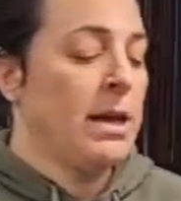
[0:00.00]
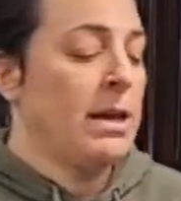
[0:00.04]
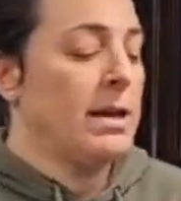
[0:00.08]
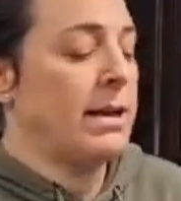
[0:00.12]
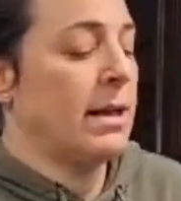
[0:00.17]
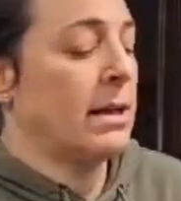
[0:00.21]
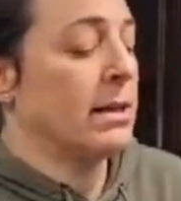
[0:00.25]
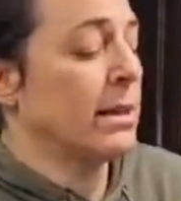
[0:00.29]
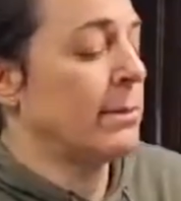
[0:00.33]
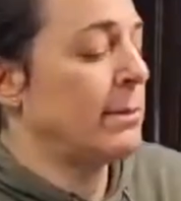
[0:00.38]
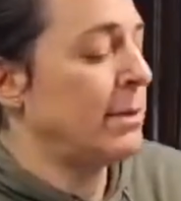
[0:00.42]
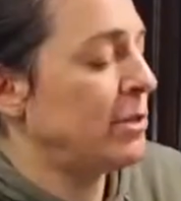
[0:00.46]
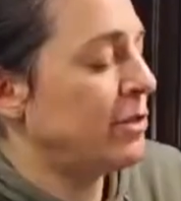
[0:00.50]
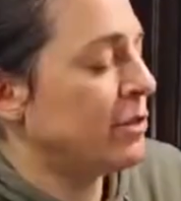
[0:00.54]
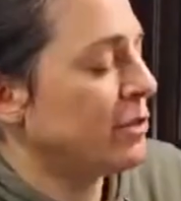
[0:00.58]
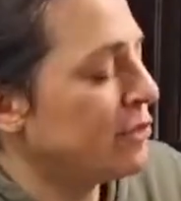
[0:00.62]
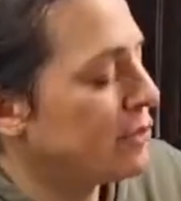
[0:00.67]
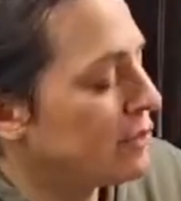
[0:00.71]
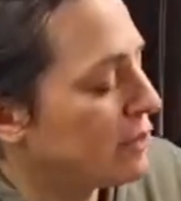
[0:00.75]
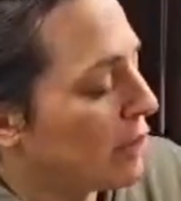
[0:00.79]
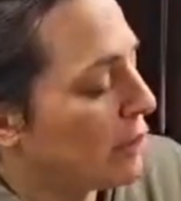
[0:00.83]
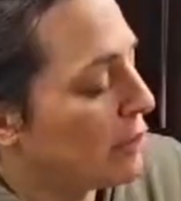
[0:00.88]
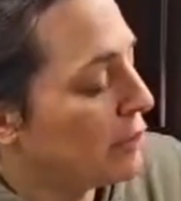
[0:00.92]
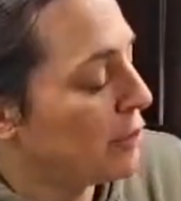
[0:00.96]
Now let me
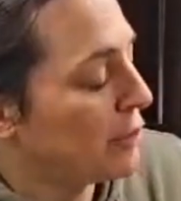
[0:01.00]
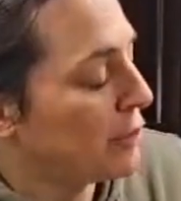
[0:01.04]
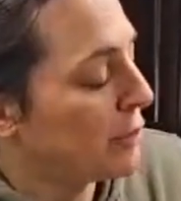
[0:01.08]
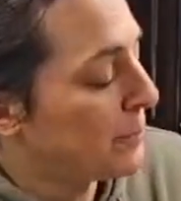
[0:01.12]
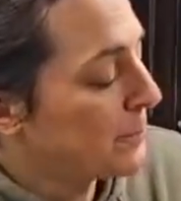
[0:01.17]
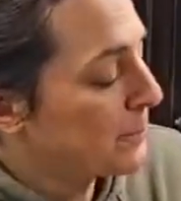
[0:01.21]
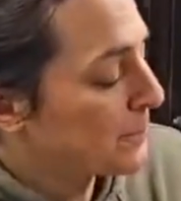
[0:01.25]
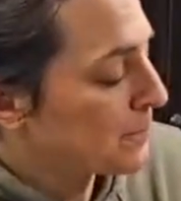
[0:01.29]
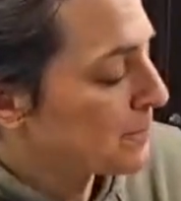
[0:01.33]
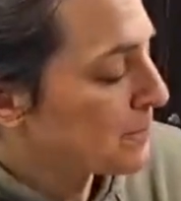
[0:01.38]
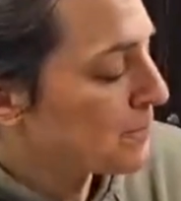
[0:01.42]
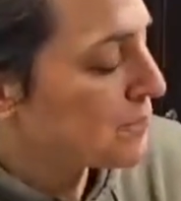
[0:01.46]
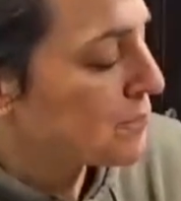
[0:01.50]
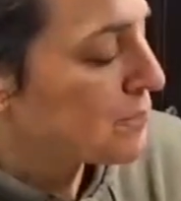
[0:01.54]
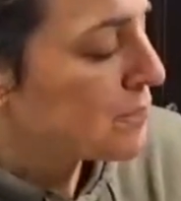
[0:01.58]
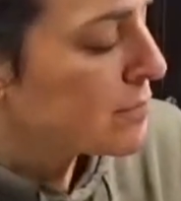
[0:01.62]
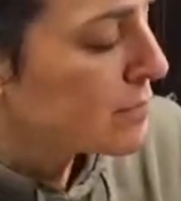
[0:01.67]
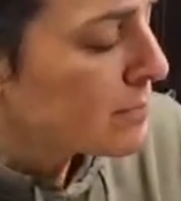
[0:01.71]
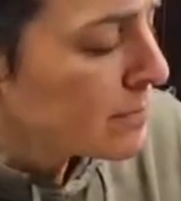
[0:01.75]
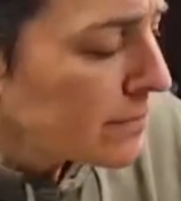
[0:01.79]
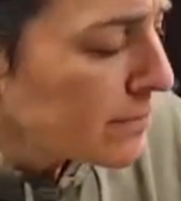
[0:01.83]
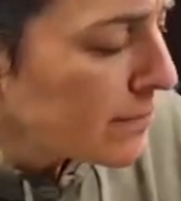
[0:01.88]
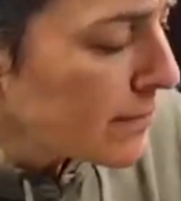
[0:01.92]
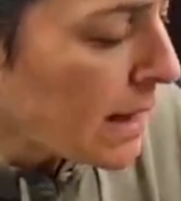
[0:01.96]
just show you
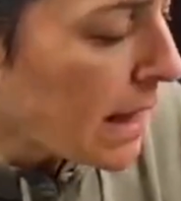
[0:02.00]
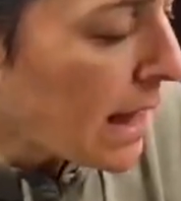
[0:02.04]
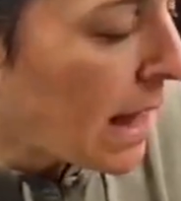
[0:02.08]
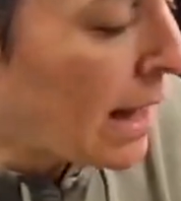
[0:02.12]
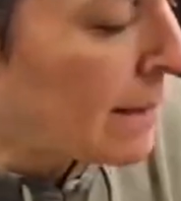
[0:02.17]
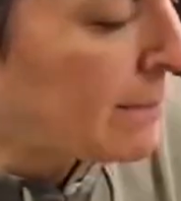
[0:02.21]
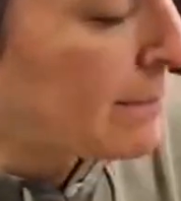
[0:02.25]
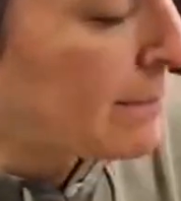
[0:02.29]
on